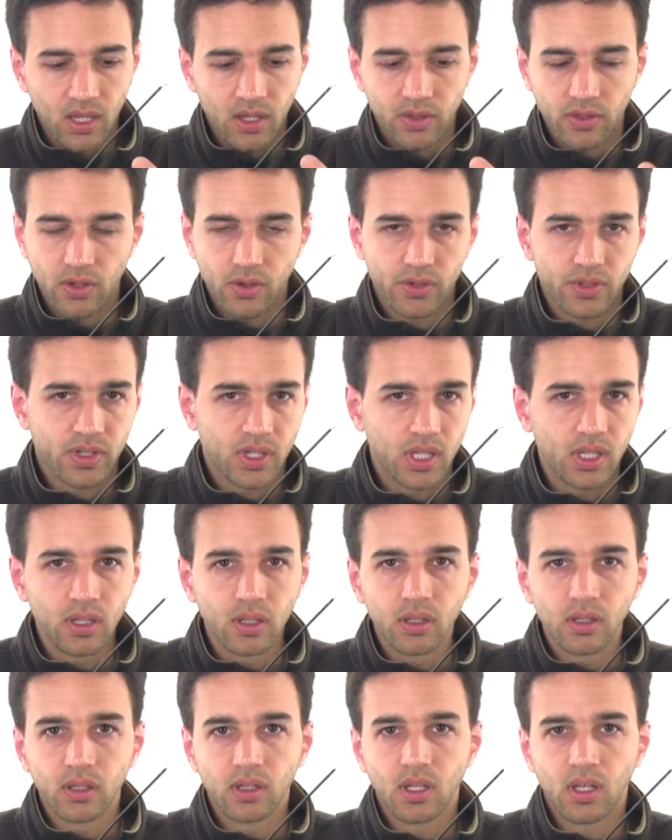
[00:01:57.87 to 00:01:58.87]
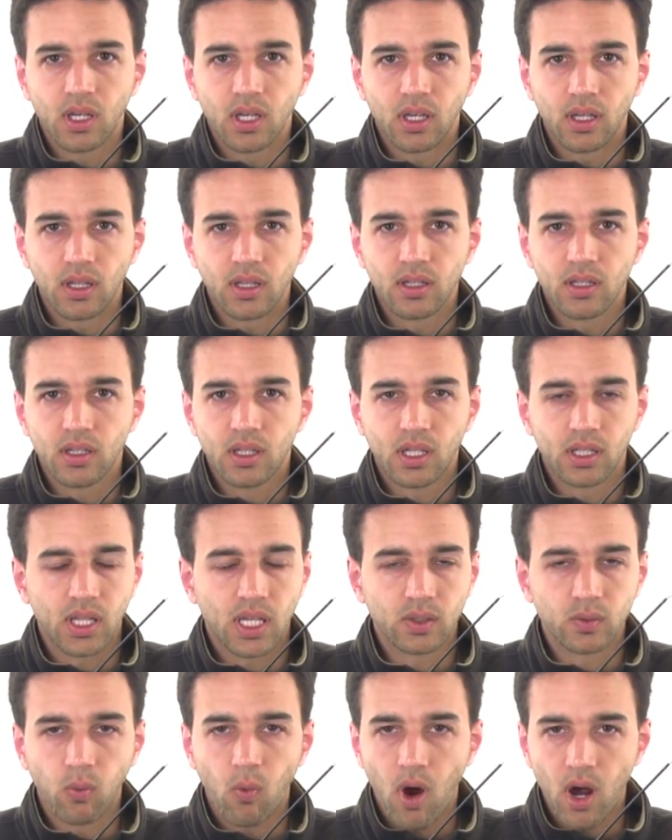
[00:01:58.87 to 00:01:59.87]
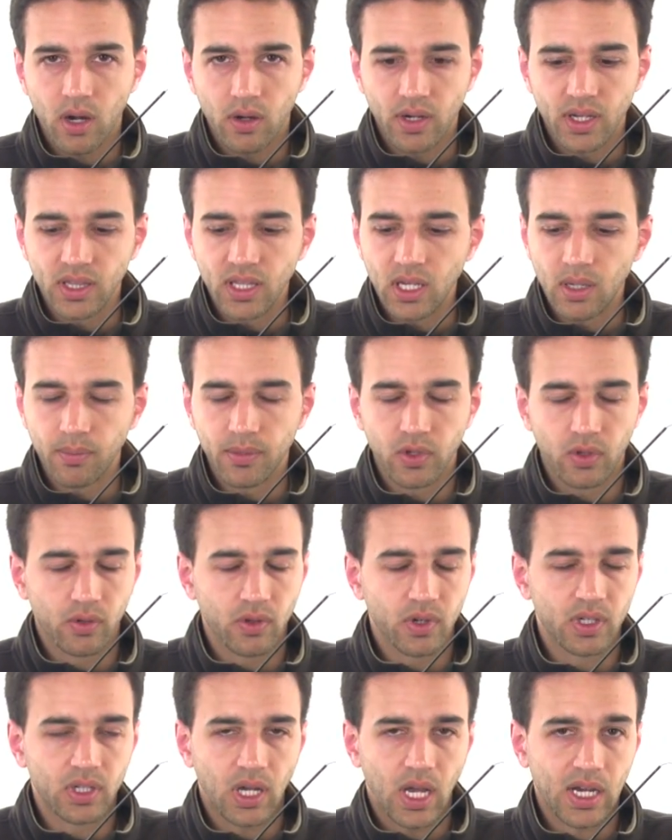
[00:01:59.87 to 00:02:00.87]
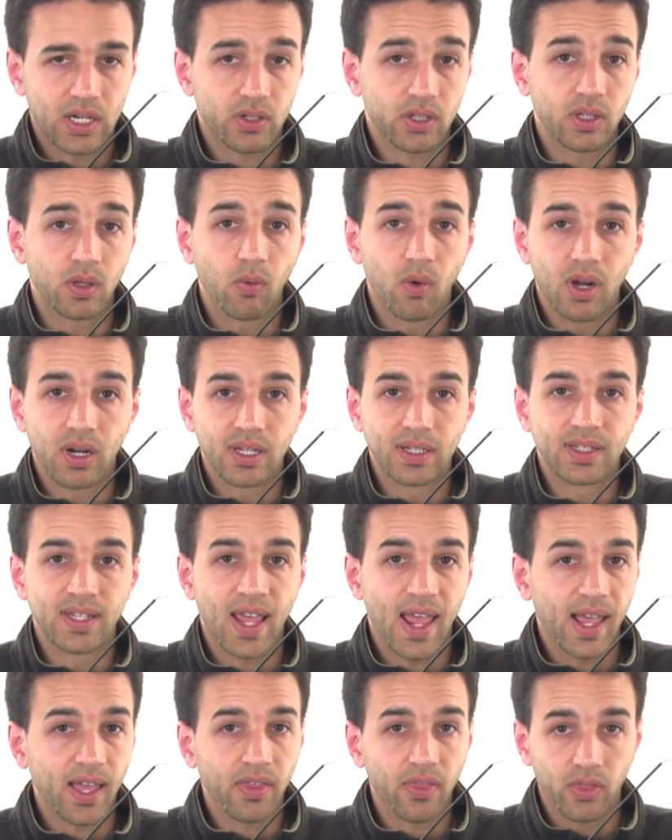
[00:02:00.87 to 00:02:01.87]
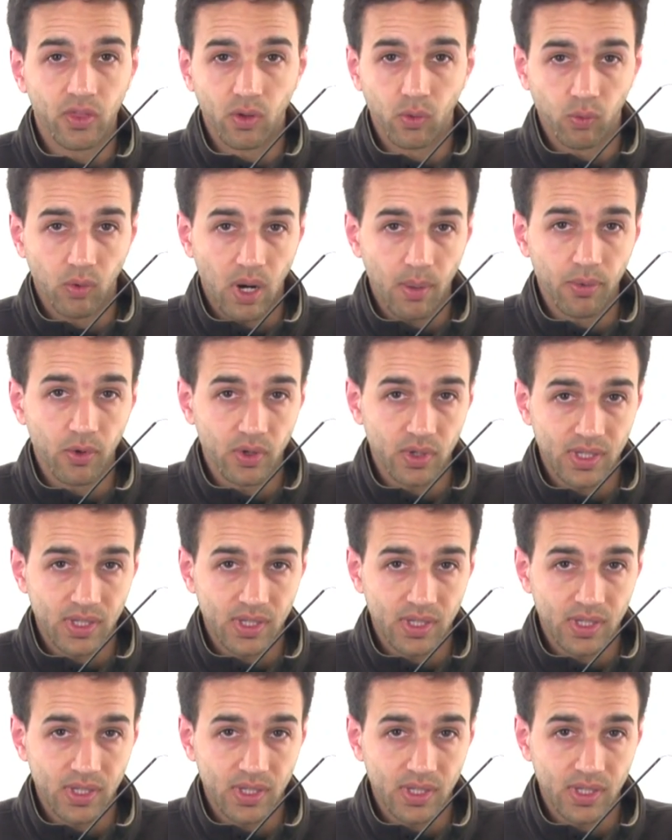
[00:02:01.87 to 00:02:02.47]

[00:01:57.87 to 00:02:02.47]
Those can collect water in them. You're going to actually want to take the rubber